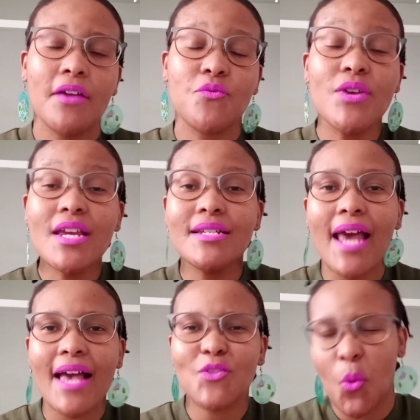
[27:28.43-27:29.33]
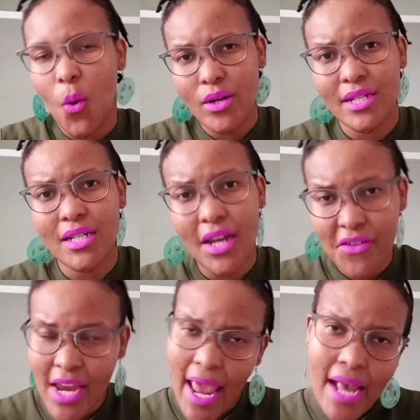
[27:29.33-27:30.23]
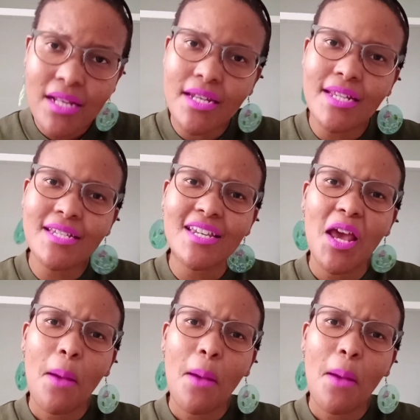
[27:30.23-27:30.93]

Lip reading: read as ordinary English,